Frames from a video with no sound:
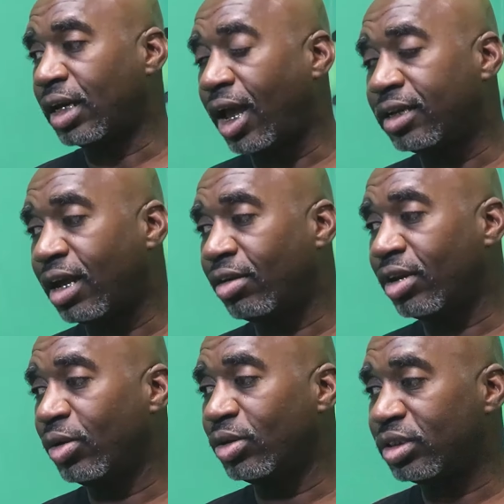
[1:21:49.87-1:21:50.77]
Uh, I
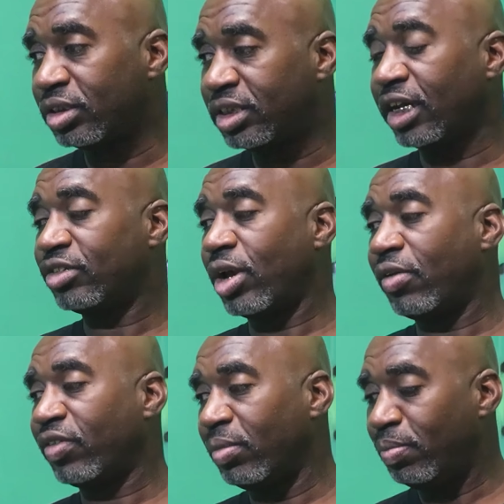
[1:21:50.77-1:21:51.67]
thought they was sex
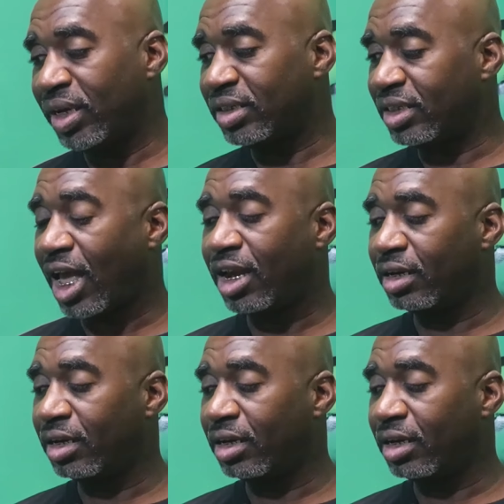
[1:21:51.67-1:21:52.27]
trafficking bitches.